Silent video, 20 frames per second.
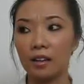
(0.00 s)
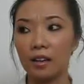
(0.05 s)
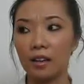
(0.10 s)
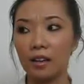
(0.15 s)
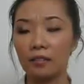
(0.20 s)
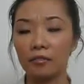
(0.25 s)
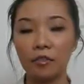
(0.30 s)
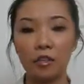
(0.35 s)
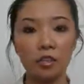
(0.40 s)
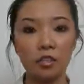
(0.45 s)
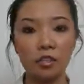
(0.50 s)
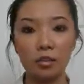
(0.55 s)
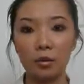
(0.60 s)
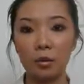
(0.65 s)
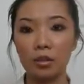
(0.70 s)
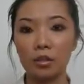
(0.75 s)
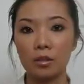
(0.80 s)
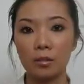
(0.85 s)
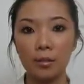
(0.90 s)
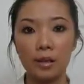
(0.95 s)
at first it
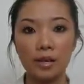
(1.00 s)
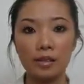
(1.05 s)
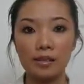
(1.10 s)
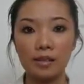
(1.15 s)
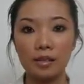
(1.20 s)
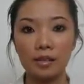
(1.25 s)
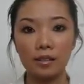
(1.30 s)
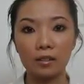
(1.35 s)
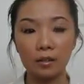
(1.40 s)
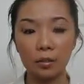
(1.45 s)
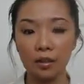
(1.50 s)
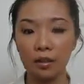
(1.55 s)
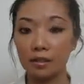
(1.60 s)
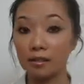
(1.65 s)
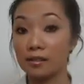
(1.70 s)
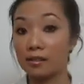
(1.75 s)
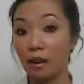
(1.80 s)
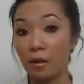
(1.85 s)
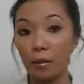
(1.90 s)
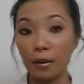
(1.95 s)
worked amazing during the
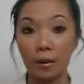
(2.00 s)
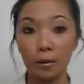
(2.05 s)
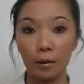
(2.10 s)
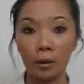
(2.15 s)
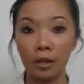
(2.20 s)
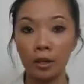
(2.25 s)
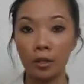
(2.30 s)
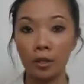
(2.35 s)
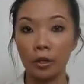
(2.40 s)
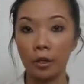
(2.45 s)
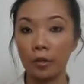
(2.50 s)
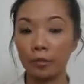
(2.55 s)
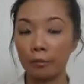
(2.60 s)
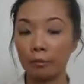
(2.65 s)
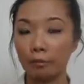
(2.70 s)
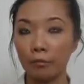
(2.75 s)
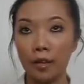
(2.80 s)
summer when, you know,